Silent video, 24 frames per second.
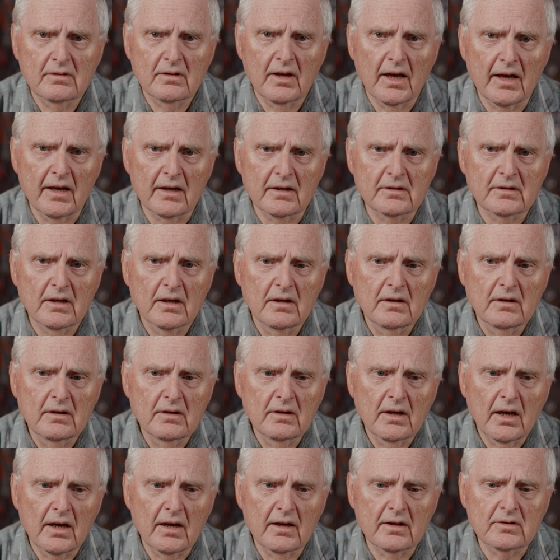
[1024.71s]
at
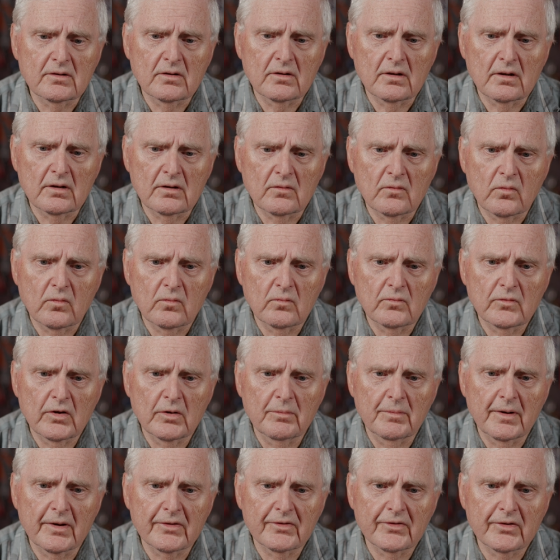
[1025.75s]
the
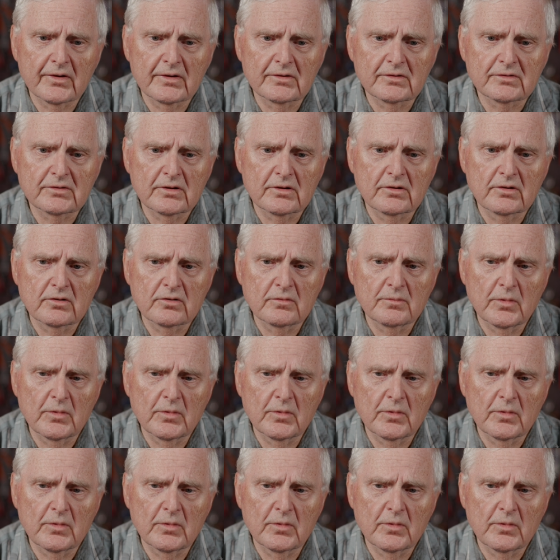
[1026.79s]
best things to do,